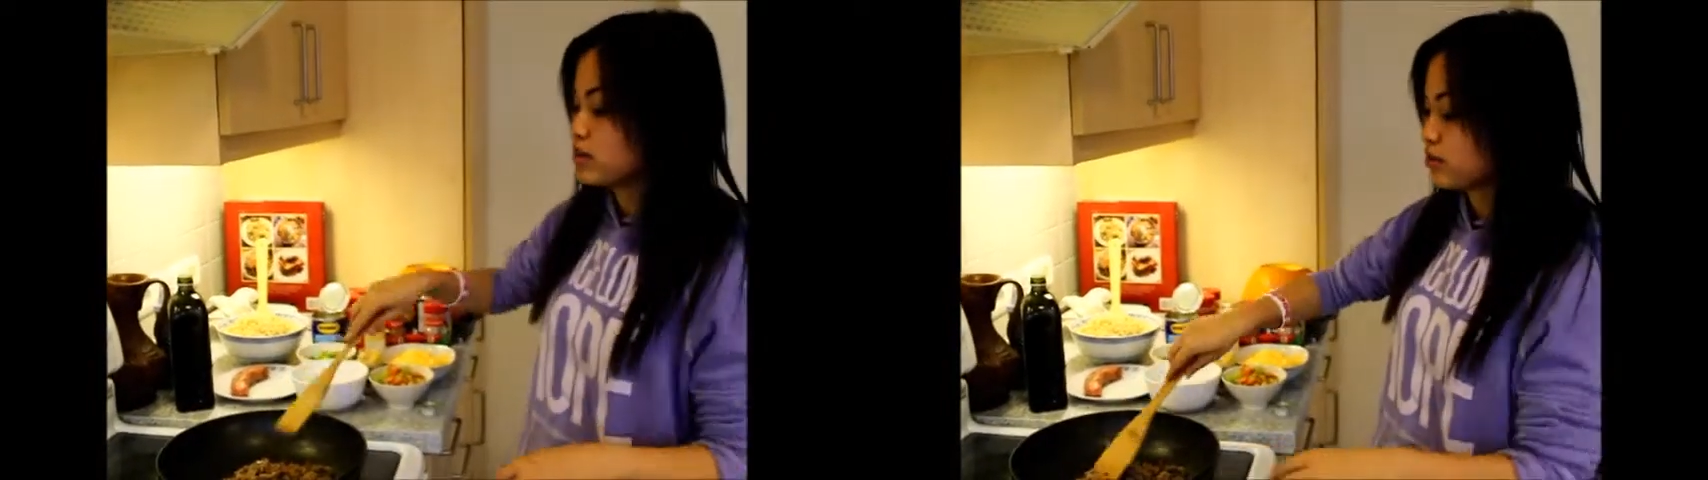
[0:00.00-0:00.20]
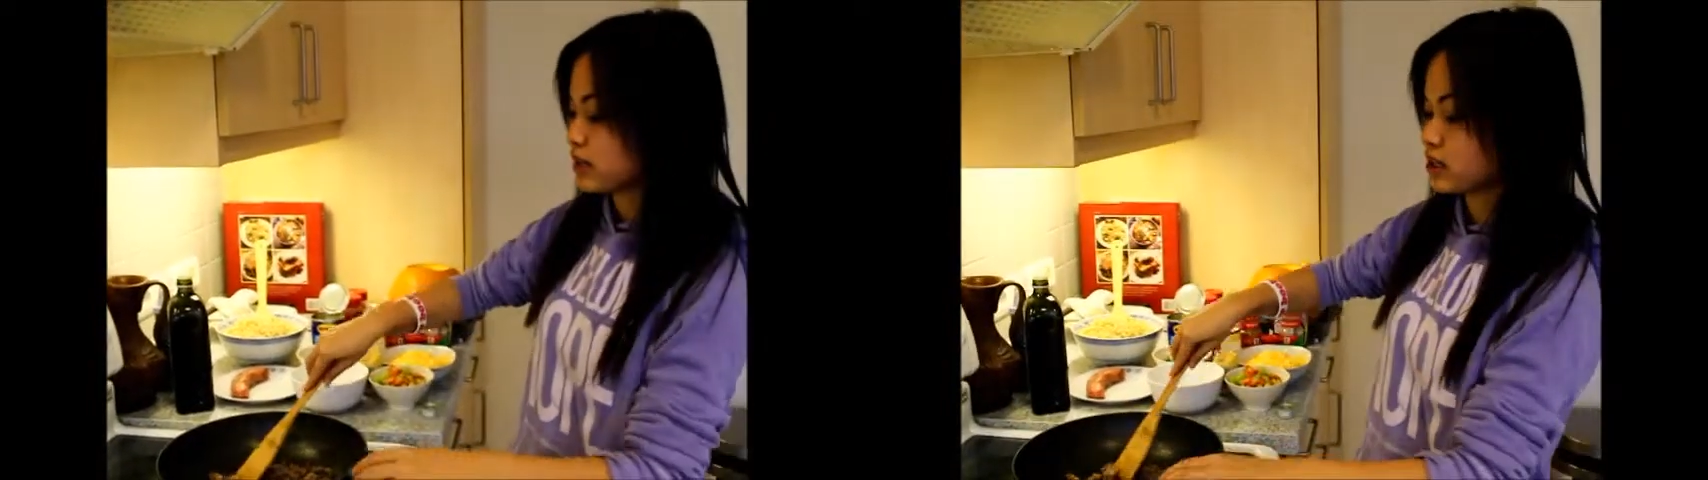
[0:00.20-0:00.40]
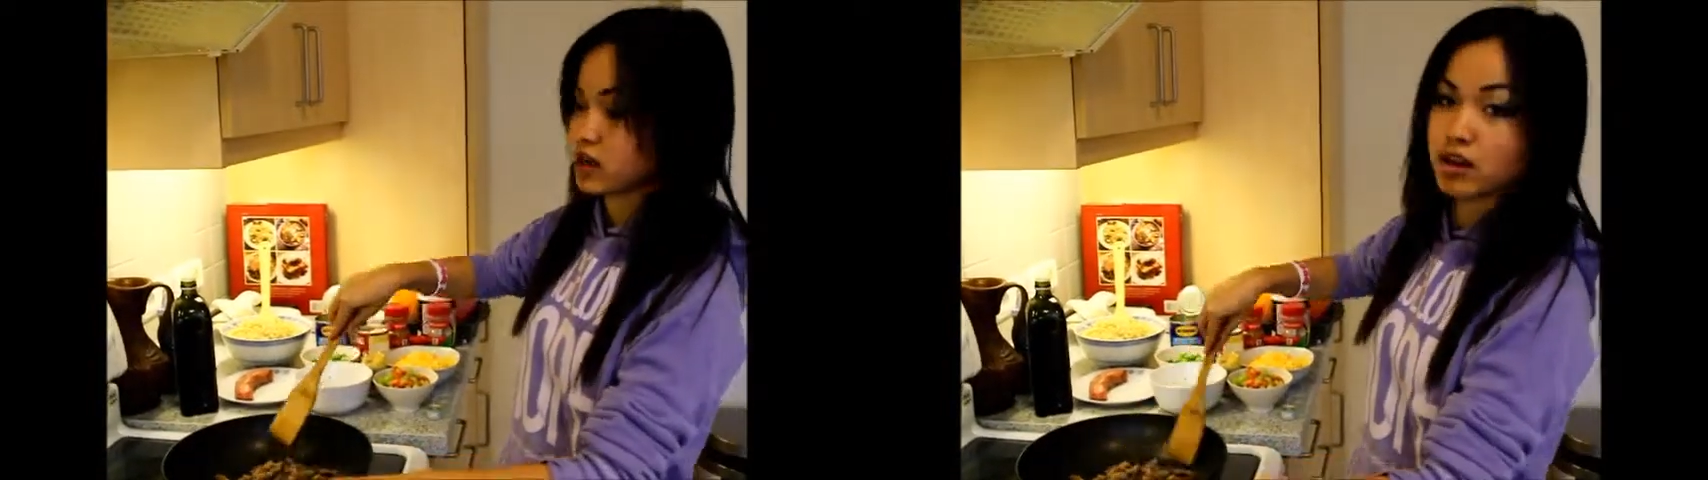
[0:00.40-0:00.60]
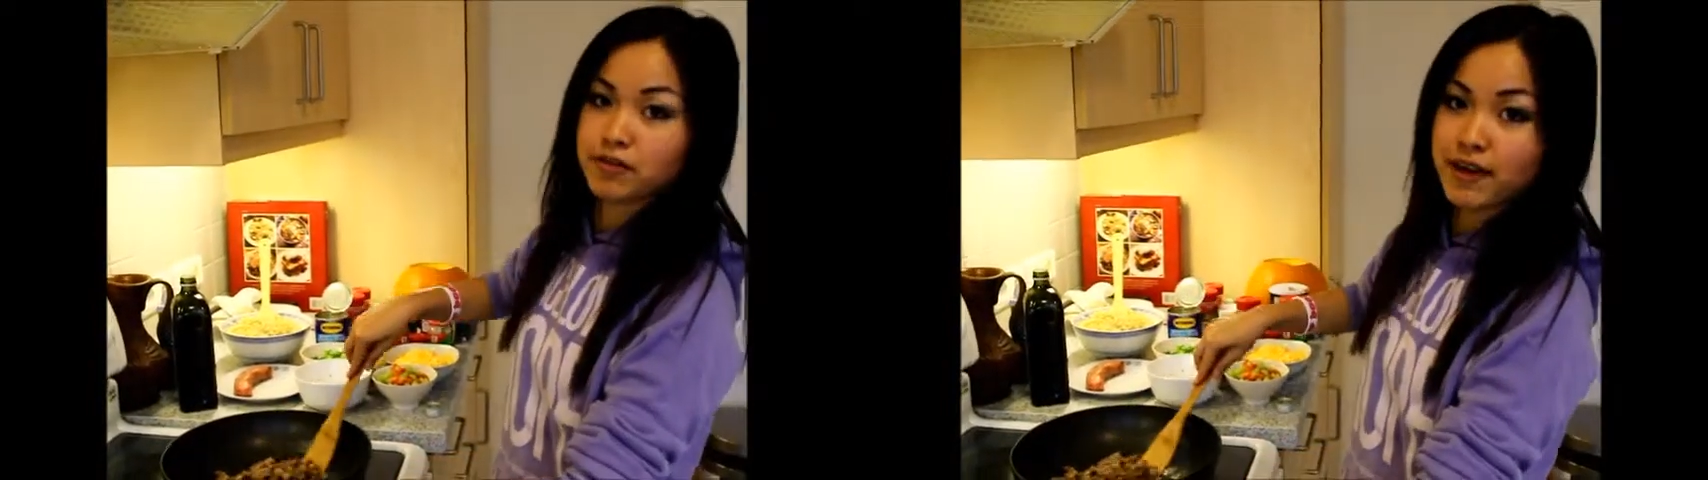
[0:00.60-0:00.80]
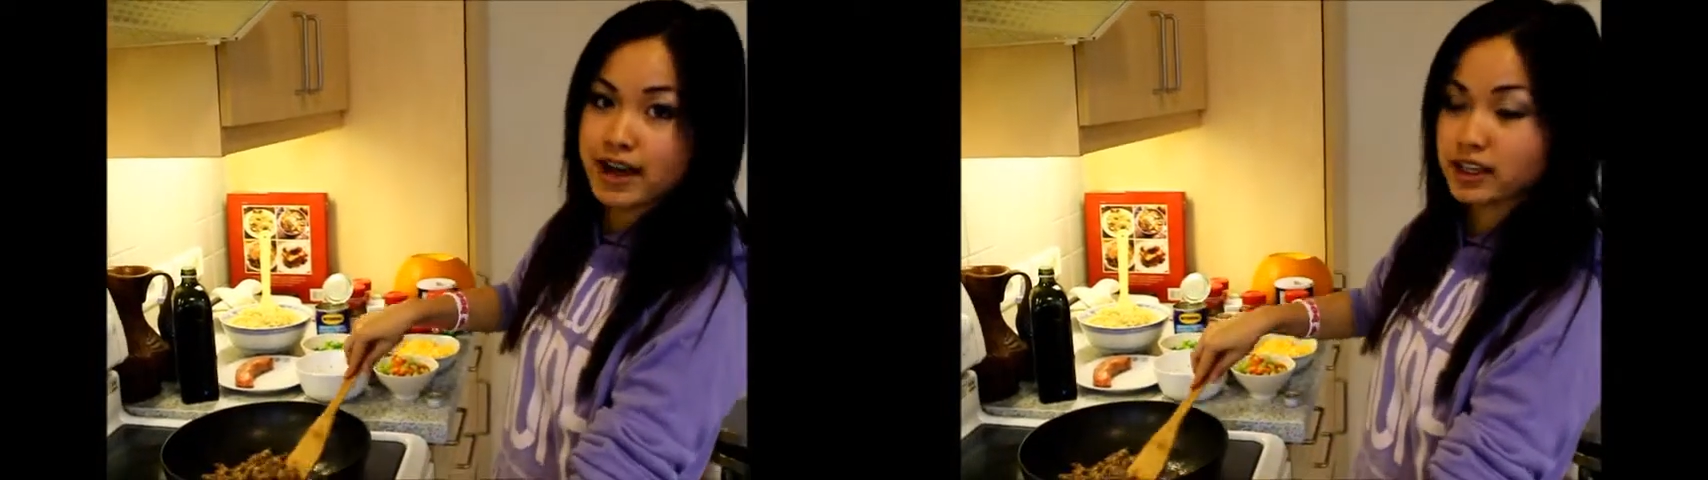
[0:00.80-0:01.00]
because all
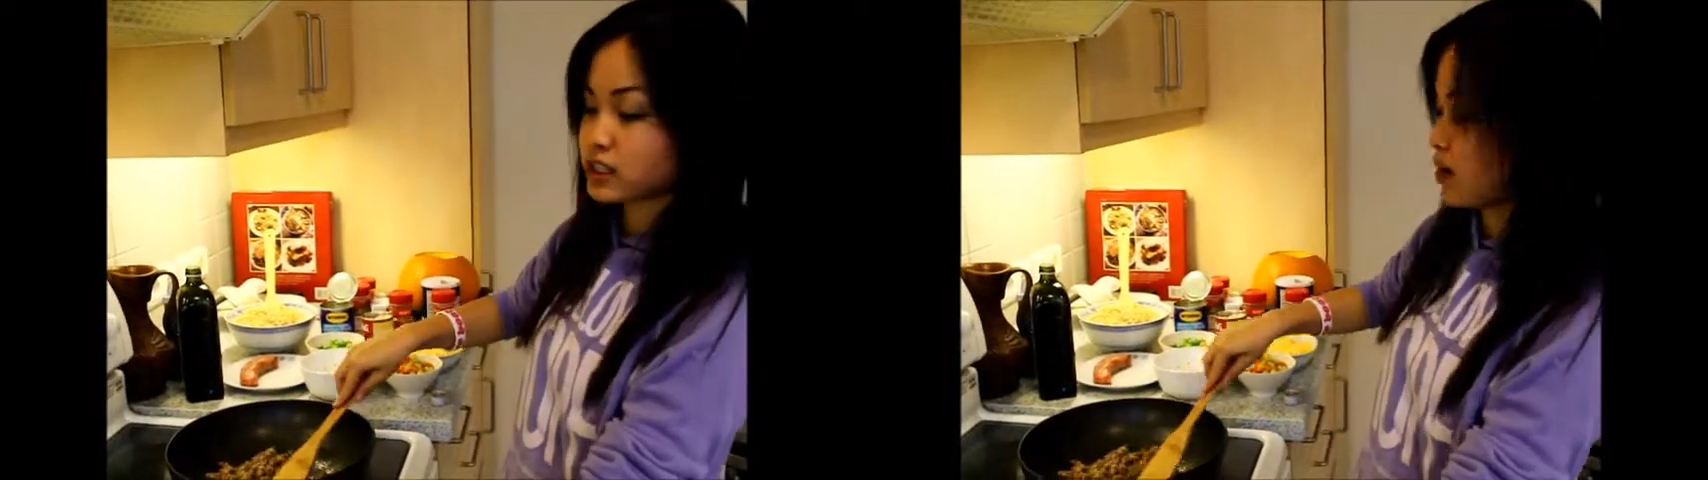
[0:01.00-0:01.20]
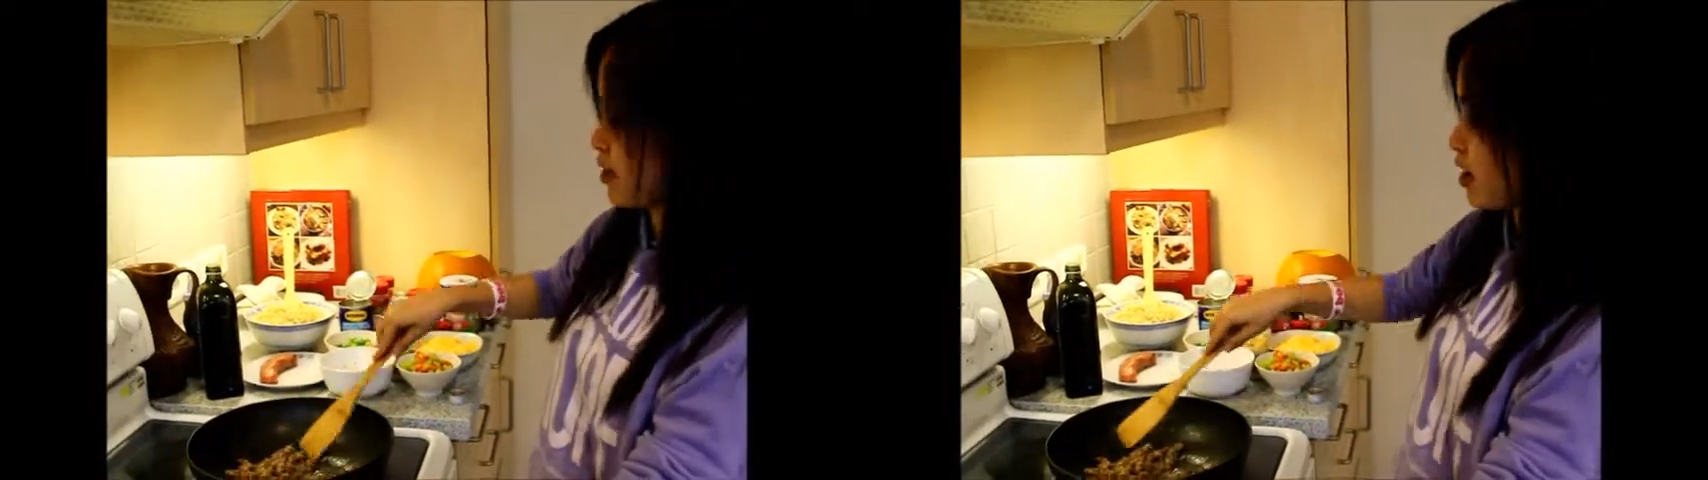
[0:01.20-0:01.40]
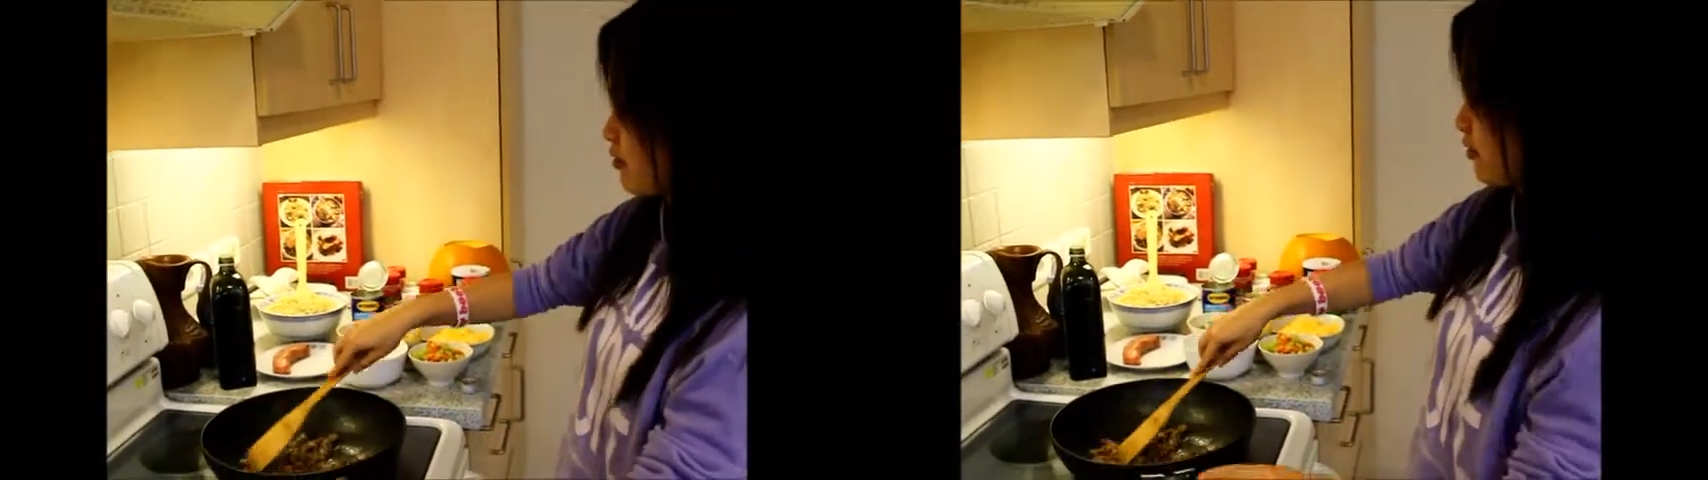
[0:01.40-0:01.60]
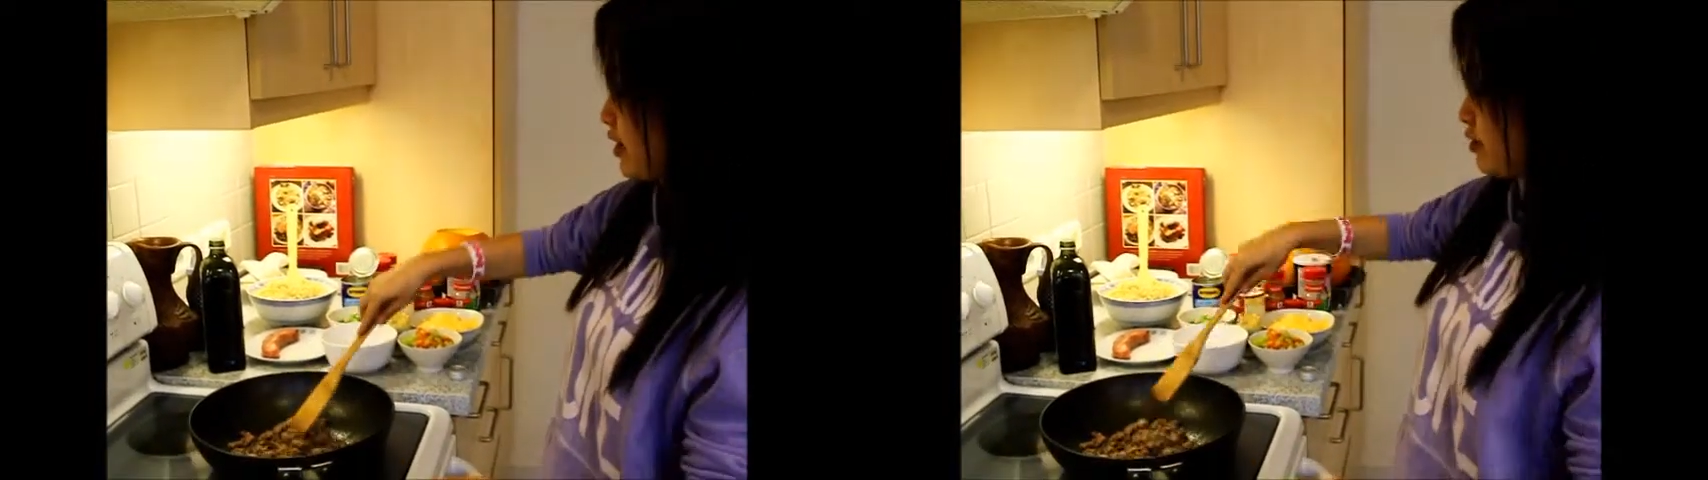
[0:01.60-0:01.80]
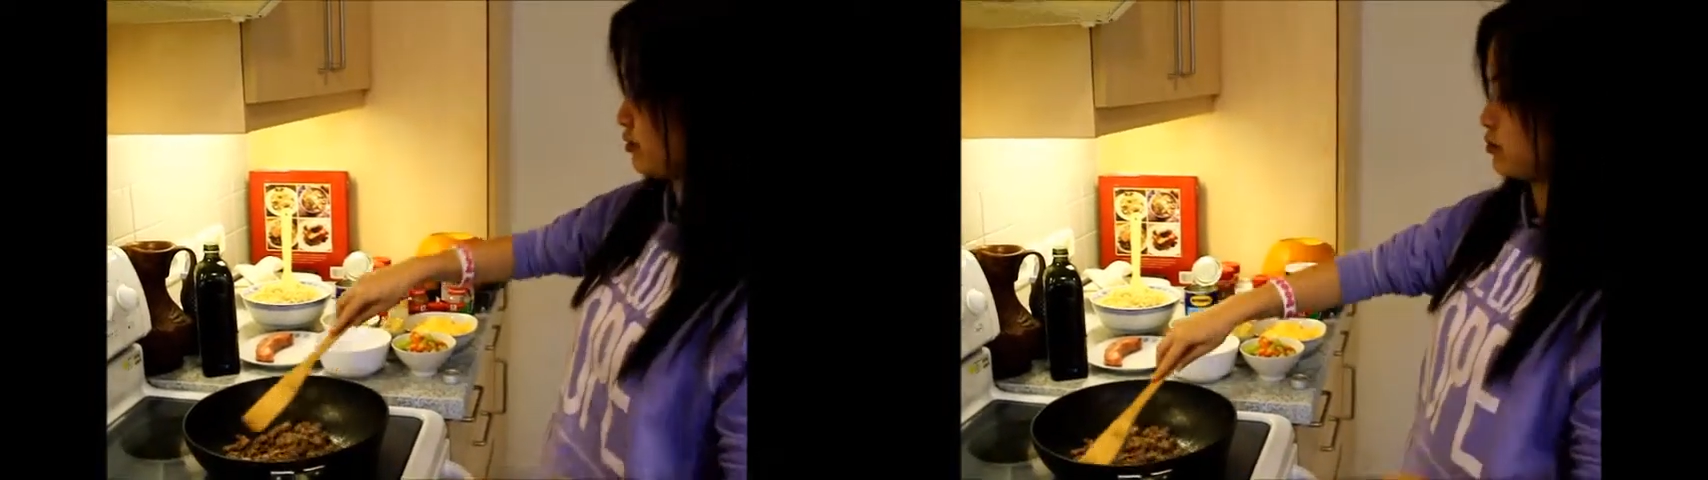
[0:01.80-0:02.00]
the fat that's coming off of it.